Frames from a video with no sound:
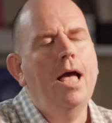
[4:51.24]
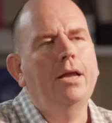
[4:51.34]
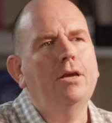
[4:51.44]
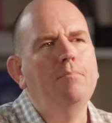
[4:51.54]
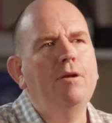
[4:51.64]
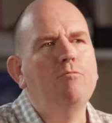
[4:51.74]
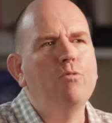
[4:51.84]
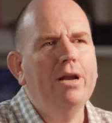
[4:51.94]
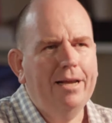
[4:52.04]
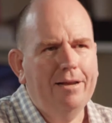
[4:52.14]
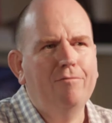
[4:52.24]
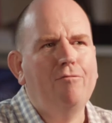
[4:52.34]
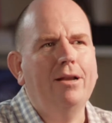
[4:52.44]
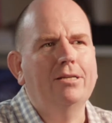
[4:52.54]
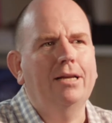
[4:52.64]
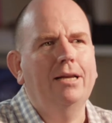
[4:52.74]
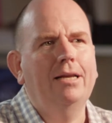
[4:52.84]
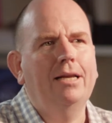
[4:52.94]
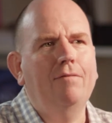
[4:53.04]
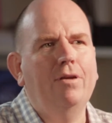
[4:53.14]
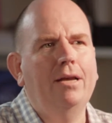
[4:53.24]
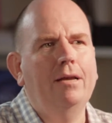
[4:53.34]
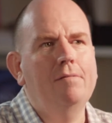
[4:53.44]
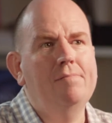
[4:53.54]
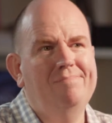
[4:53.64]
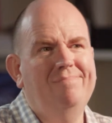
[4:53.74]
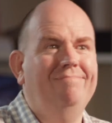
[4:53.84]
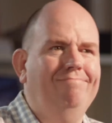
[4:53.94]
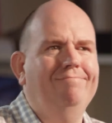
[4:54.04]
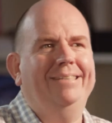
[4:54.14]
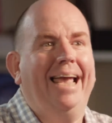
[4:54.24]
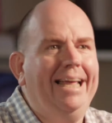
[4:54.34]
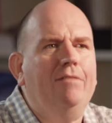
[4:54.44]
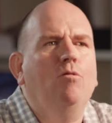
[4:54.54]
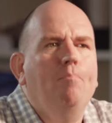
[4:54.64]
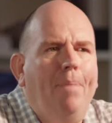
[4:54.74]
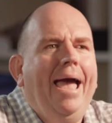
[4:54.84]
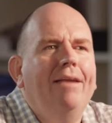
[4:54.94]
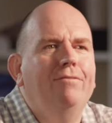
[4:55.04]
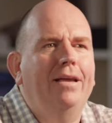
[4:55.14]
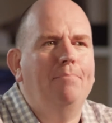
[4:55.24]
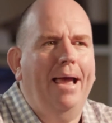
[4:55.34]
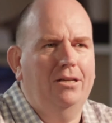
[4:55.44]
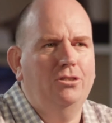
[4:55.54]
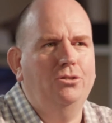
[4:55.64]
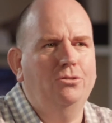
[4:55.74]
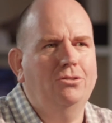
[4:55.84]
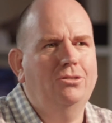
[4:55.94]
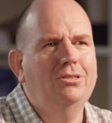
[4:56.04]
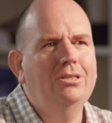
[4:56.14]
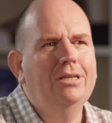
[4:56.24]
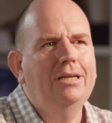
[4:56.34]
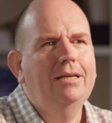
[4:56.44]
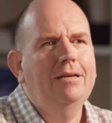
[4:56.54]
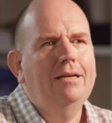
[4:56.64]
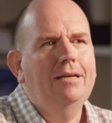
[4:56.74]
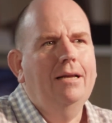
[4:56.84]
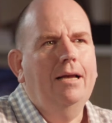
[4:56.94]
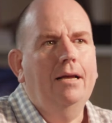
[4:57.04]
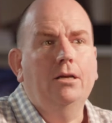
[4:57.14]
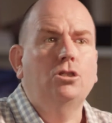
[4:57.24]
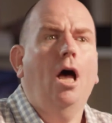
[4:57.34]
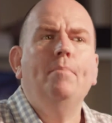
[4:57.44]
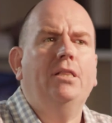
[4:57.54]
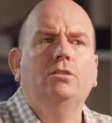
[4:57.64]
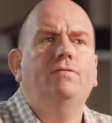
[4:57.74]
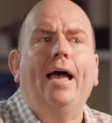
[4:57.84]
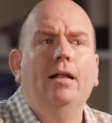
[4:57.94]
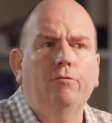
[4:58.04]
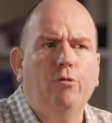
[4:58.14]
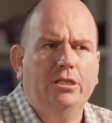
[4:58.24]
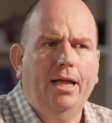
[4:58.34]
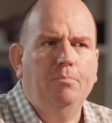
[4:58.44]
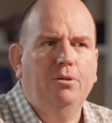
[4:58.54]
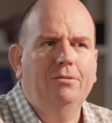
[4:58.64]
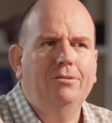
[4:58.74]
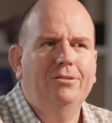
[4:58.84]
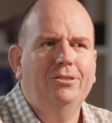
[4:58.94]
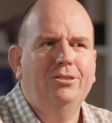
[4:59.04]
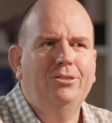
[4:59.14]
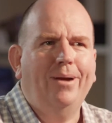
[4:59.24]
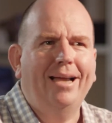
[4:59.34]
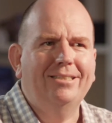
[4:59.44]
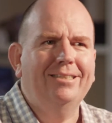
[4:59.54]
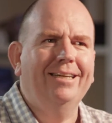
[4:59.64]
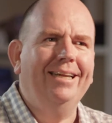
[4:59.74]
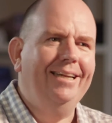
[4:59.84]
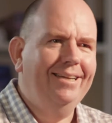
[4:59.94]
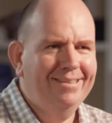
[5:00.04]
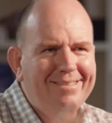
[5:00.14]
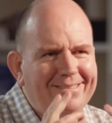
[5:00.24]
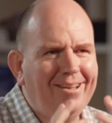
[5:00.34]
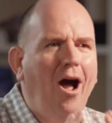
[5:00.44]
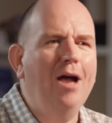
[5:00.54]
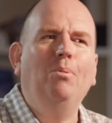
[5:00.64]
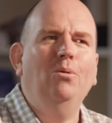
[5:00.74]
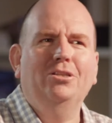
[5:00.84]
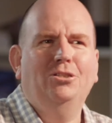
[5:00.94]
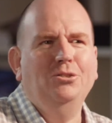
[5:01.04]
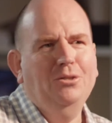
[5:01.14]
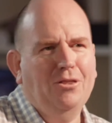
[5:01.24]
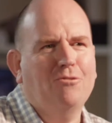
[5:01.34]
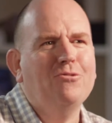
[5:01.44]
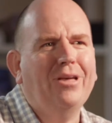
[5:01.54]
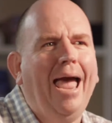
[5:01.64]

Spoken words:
It can be really confronting giving negative or bad feedback to students. An assignment that's failed, for example, to actually eyeball a student through the